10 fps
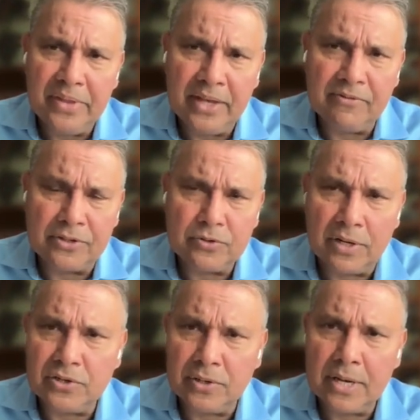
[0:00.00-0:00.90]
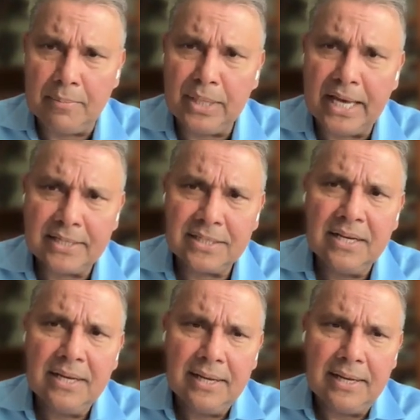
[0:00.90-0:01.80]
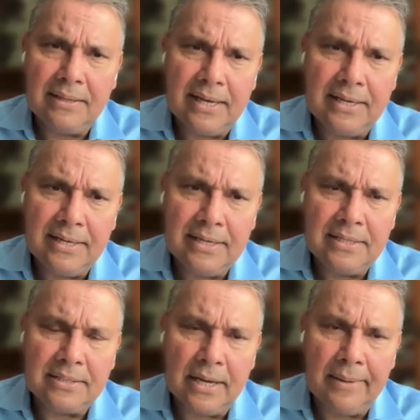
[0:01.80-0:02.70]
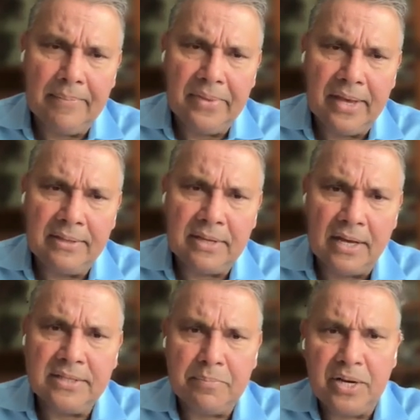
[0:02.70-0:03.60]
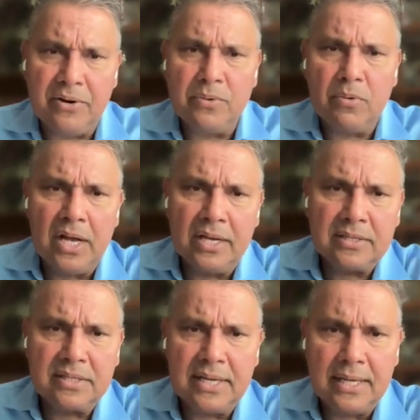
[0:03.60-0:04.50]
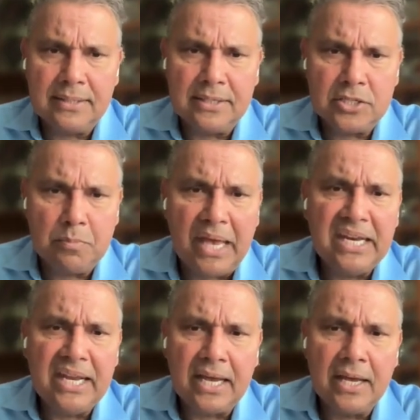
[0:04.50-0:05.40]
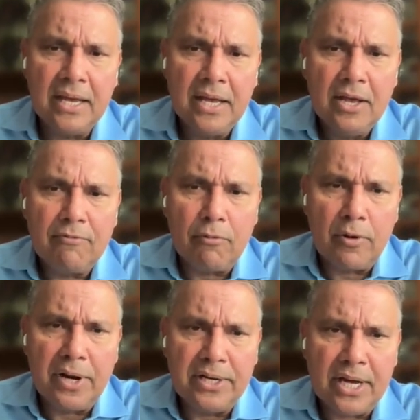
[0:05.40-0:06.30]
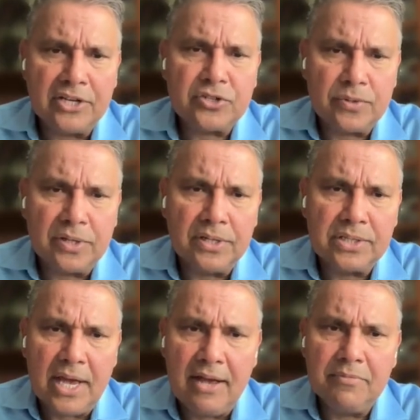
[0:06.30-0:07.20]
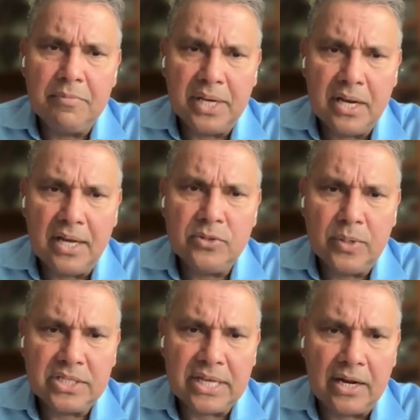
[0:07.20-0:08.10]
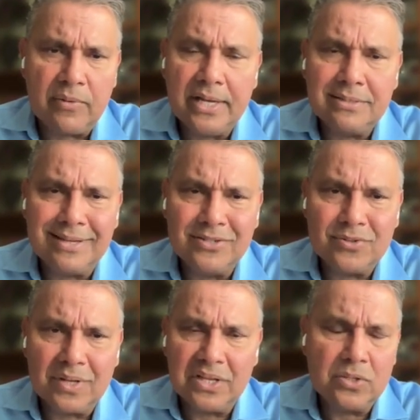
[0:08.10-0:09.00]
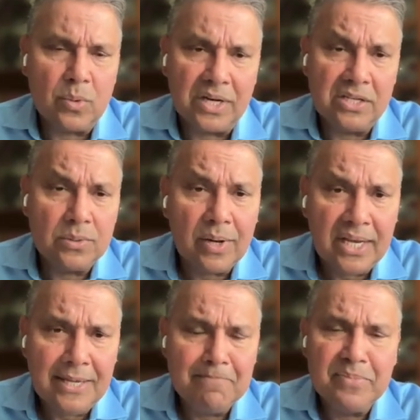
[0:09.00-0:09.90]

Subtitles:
infrastructure complex. And that is, it does appear to us that the spending for industrials have begun to accelerate since really 2020.